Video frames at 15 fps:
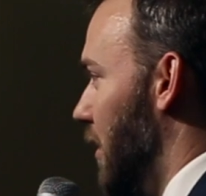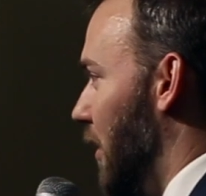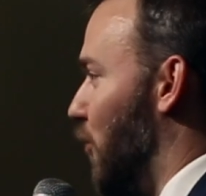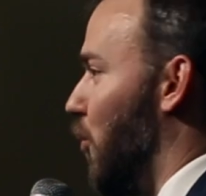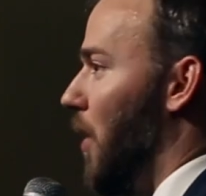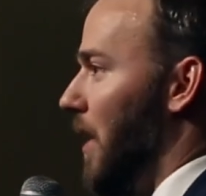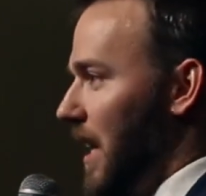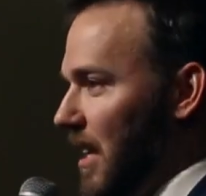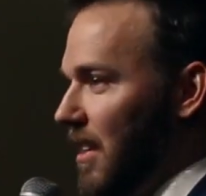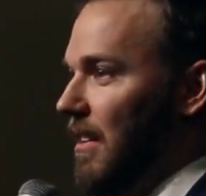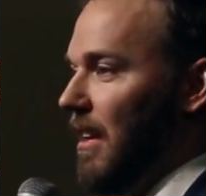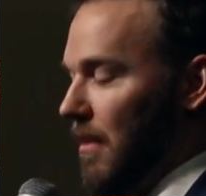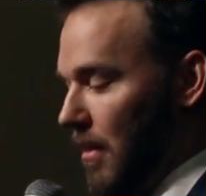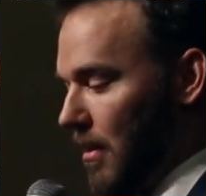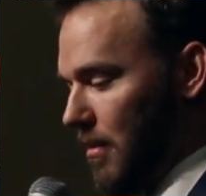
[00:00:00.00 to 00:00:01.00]
It's what he
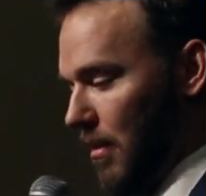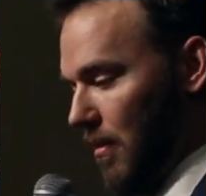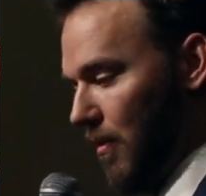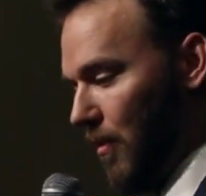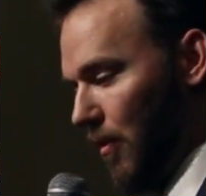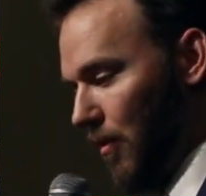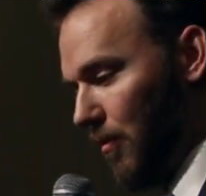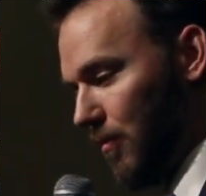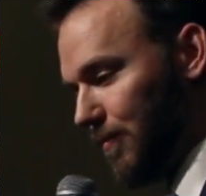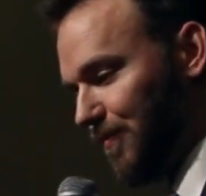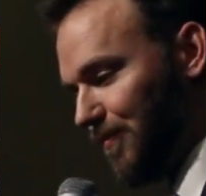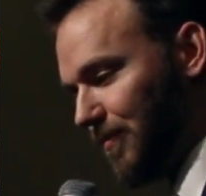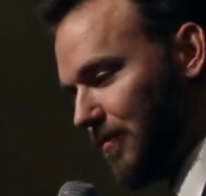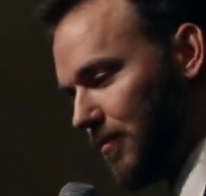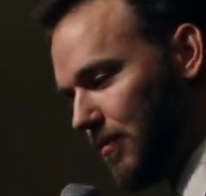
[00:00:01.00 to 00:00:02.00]
didn't do.
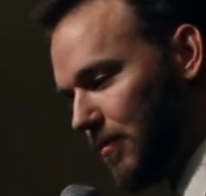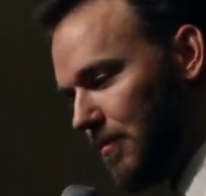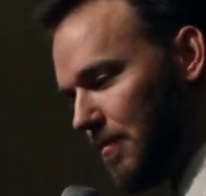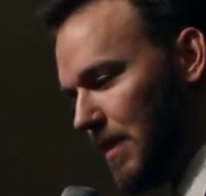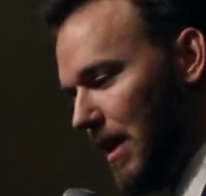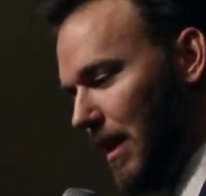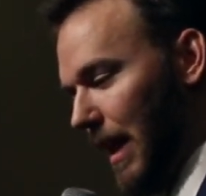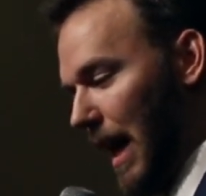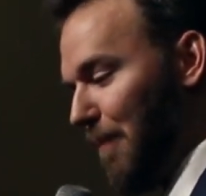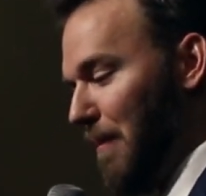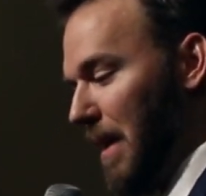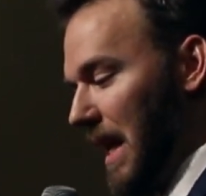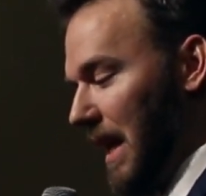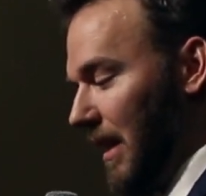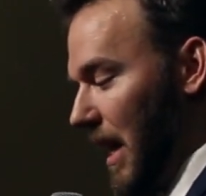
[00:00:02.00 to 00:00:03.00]
Like
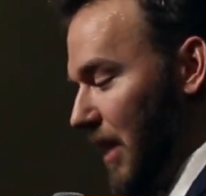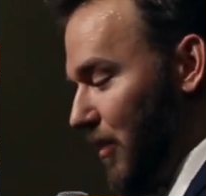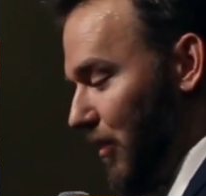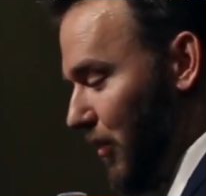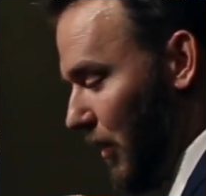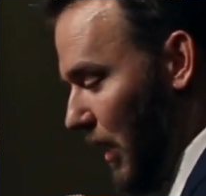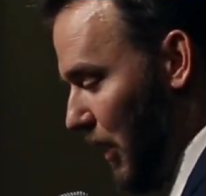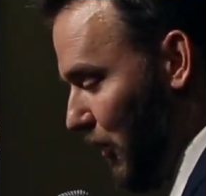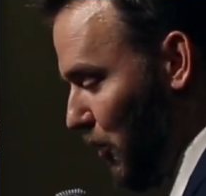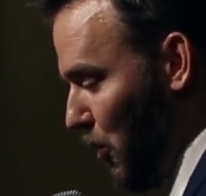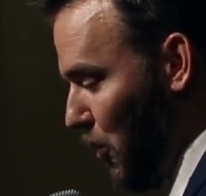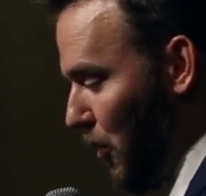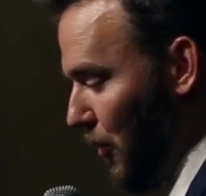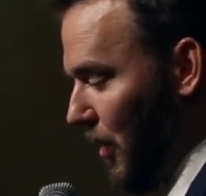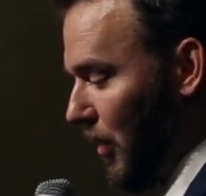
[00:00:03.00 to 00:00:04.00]
many
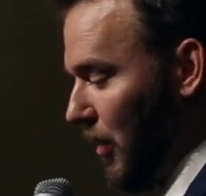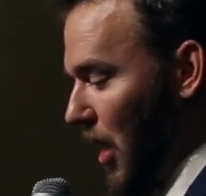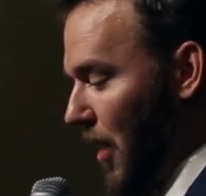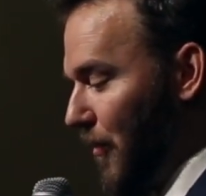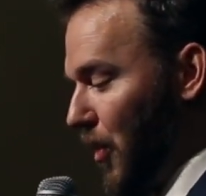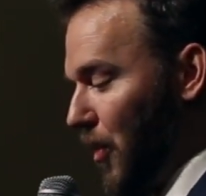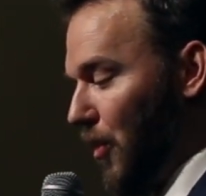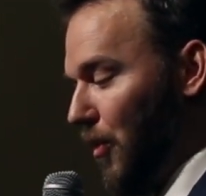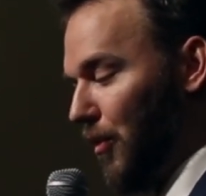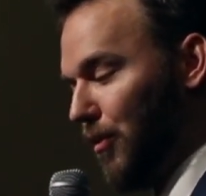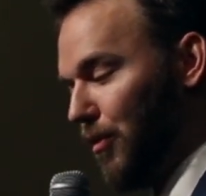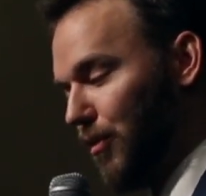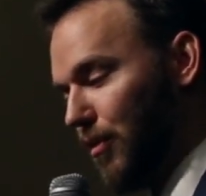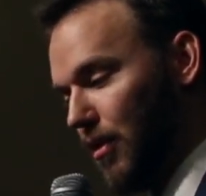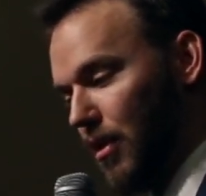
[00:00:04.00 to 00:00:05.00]
legislators and
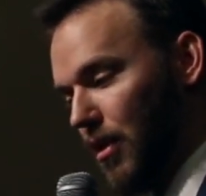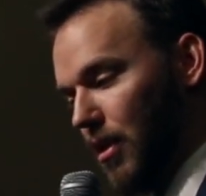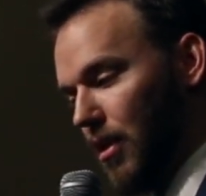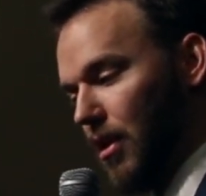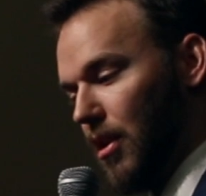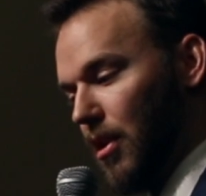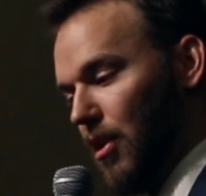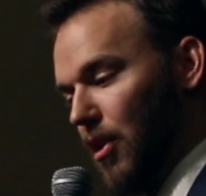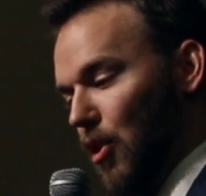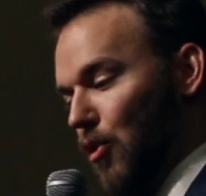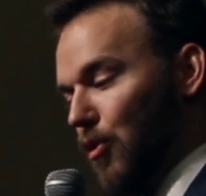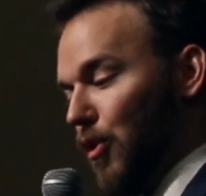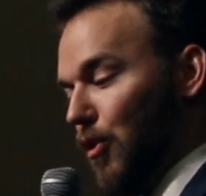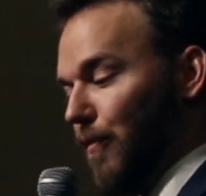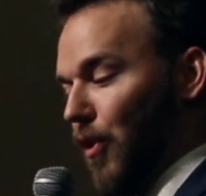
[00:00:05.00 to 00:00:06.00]
governors,
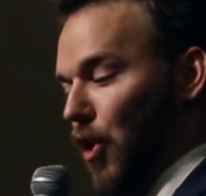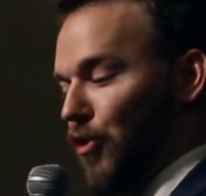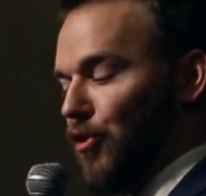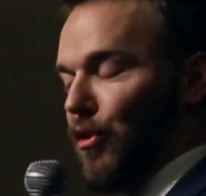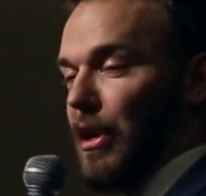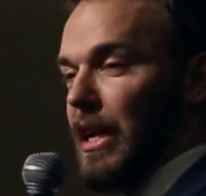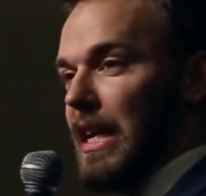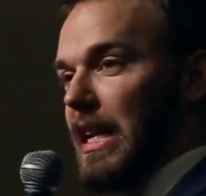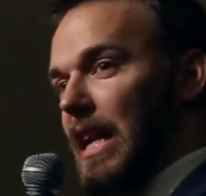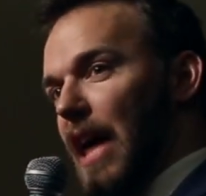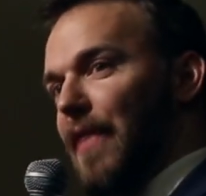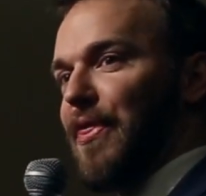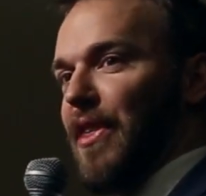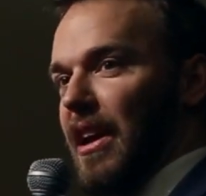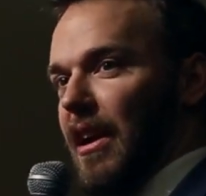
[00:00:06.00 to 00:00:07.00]
who do virtually
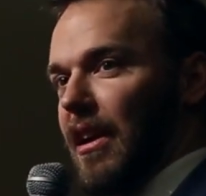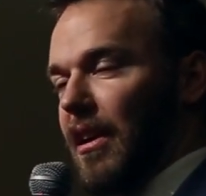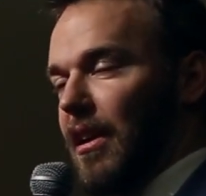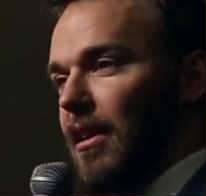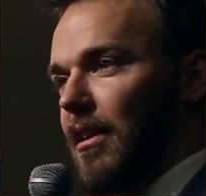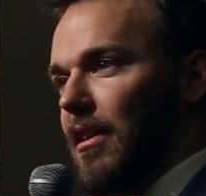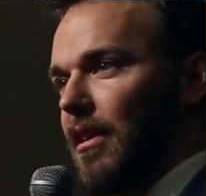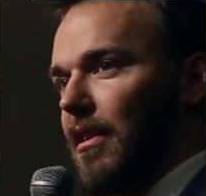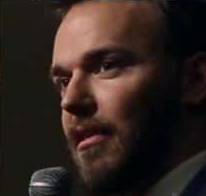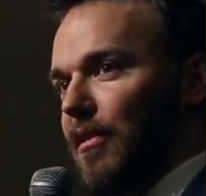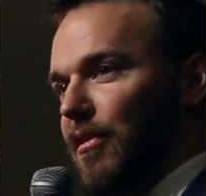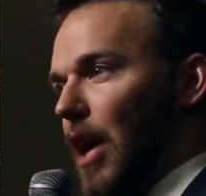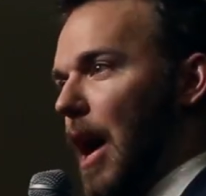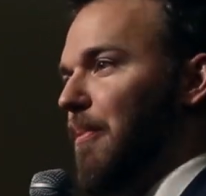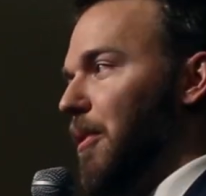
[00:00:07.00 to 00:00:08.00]
nothing to
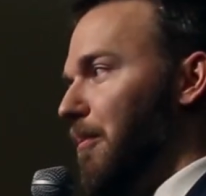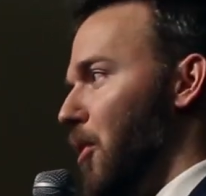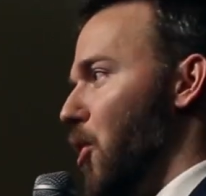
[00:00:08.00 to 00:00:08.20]
stop the